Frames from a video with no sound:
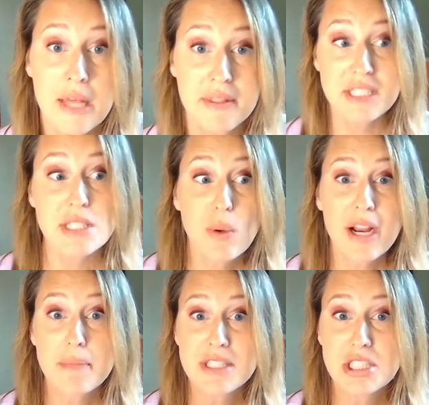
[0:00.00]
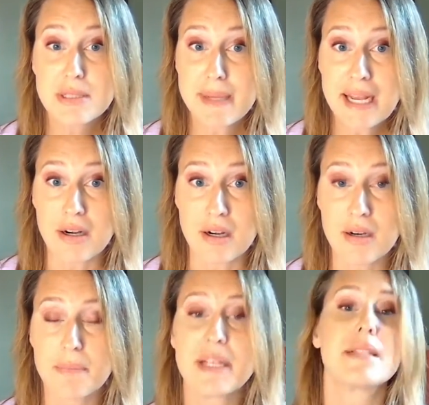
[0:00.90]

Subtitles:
This is why our missions matter, because